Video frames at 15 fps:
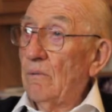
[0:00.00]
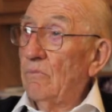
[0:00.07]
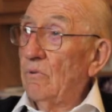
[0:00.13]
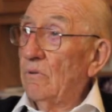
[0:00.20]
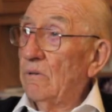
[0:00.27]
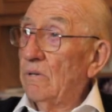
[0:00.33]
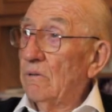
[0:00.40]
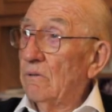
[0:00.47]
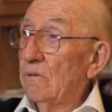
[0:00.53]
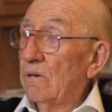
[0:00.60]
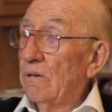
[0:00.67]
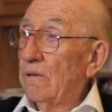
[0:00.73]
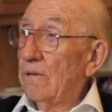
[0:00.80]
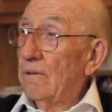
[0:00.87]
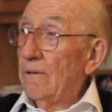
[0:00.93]
up going
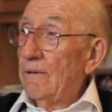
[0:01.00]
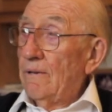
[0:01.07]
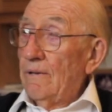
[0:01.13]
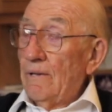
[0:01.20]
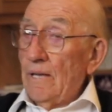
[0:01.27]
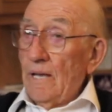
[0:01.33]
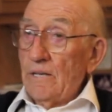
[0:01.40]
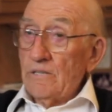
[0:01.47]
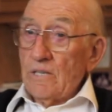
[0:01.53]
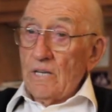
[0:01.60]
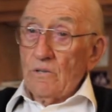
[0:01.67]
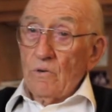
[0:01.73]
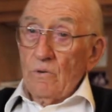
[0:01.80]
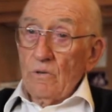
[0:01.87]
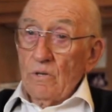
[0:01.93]
north. And as I
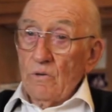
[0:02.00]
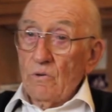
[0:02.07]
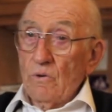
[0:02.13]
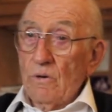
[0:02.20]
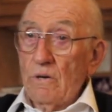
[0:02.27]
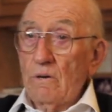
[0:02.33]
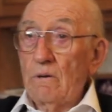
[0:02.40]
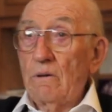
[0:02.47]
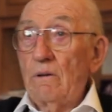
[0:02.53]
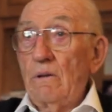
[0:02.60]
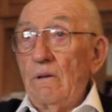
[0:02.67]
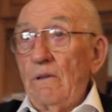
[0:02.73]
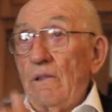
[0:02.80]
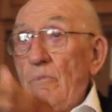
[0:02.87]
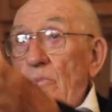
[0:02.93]
turned the corner,
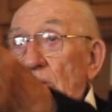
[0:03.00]
the